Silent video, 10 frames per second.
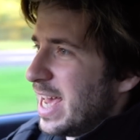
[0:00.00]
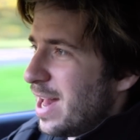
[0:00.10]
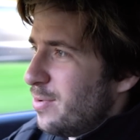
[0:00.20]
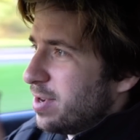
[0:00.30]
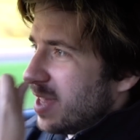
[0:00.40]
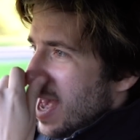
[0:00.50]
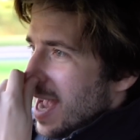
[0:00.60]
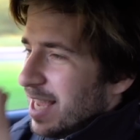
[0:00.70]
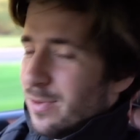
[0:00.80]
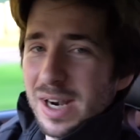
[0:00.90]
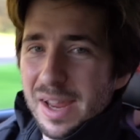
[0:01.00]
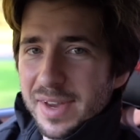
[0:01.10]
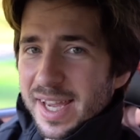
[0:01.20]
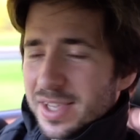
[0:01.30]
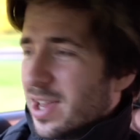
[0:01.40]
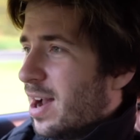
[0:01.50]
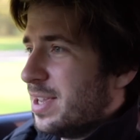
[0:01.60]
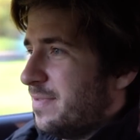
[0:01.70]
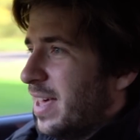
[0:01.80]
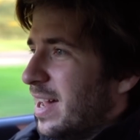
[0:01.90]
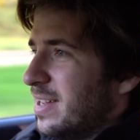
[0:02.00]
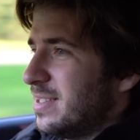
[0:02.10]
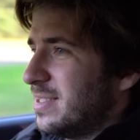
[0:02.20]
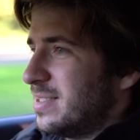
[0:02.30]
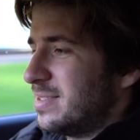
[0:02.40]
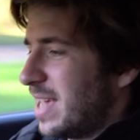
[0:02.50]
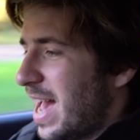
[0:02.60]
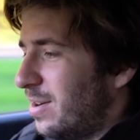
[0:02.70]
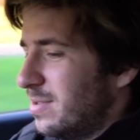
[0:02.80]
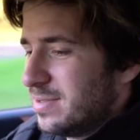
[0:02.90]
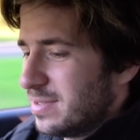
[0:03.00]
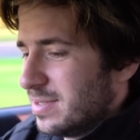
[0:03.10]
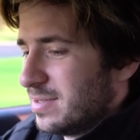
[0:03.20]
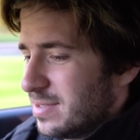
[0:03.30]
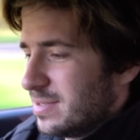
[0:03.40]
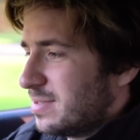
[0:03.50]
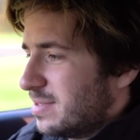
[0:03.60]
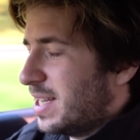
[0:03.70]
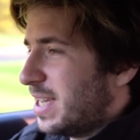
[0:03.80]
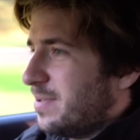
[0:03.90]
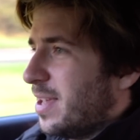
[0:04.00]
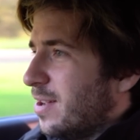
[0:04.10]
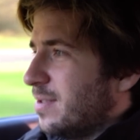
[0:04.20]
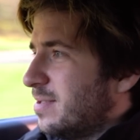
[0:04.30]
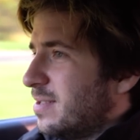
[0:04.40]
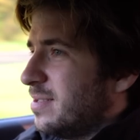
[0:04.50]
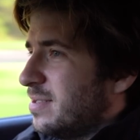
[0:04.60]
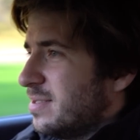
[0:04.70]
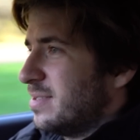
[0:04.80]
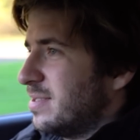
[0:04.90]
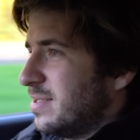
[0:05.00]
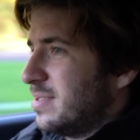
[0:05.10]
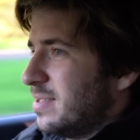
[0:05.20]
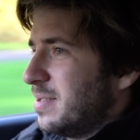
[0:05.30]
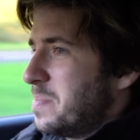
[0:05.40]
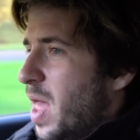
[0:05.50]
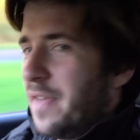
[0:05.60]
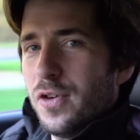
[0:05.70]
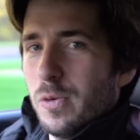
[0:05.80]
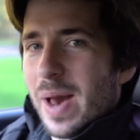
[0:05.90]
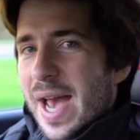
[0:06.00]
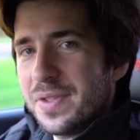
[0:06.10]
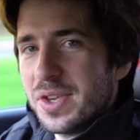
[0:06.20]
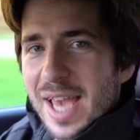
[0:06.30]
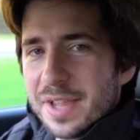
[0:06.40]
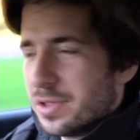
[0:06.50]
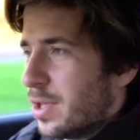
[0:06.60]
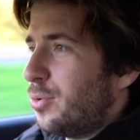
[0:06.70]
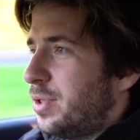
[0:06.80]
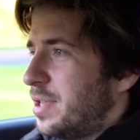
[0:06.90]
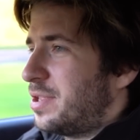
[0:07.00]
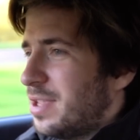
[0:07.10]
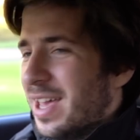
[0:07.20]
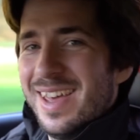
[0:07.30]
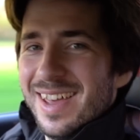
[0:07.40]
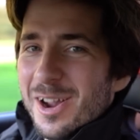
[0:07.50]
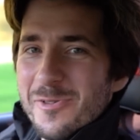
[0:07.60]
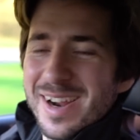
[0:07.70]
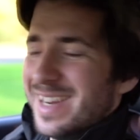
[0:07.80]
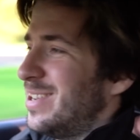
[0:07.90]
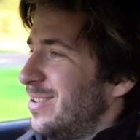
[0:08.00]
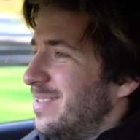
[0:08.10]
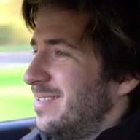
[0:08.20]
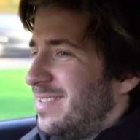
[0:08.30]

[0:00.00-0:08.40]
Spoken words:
How could anyone ever get tired of that? How? I don't know. I feel bad that Jan sold this. I really do.